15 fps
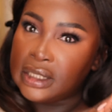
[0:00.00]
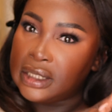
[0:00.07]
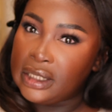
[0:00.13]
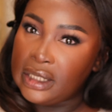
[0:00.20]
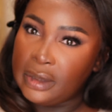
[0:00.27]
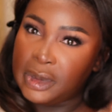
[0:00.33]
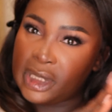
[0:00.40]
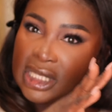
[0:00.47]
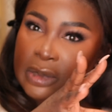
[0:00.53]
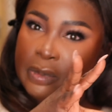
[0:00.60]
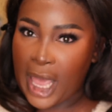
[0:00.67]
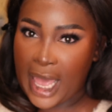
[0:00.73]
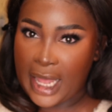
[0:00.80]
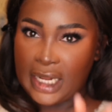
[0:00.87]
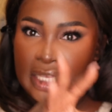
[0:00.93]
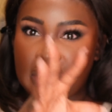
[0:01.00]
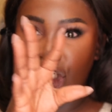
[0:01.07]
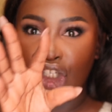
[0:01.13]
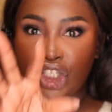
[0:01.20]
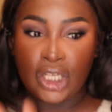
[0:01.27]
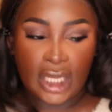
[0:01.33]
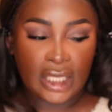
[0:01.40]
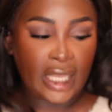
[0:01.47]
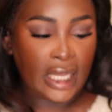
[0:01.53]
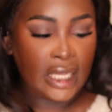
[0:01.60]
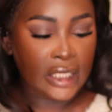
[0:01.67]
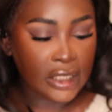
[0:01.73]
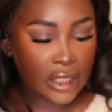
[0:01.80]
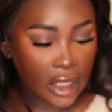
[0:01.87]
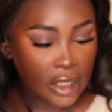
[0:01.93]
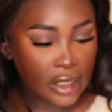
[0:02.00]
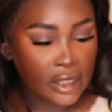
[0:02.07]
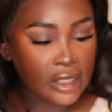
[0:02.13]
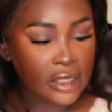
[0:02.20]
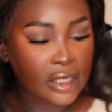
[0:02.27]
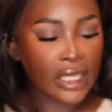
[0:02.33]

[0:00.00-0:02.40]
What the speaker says: to deepest palette shade that he does.